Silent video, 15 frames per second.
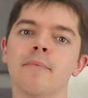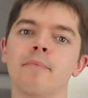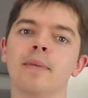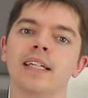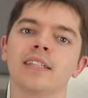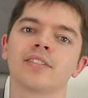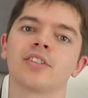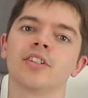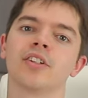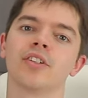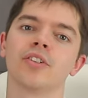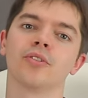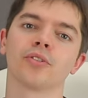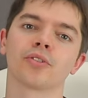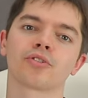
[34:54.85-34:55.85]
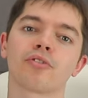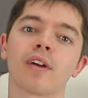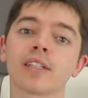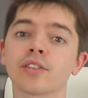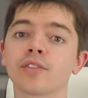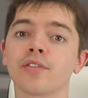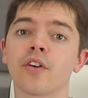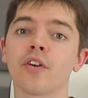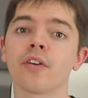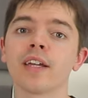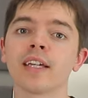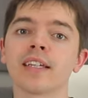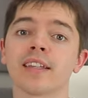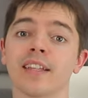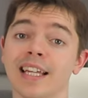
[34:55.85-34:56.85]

means that if you're transferring